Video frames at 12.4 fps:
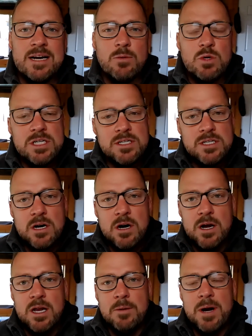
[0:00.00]
I wasn't
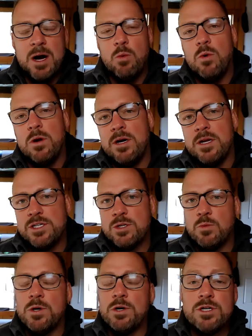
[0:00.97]
talking about what it is
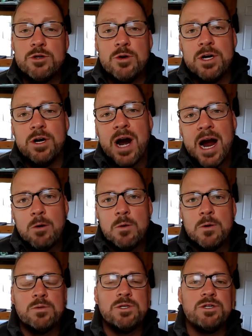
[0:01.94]
that we were doing or how
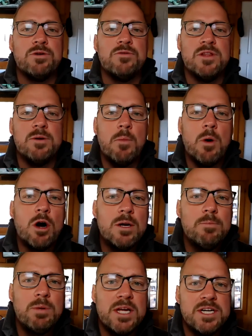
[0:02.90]
we were serving the
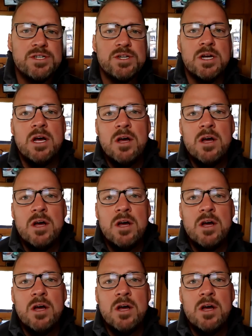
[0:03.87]
marketplace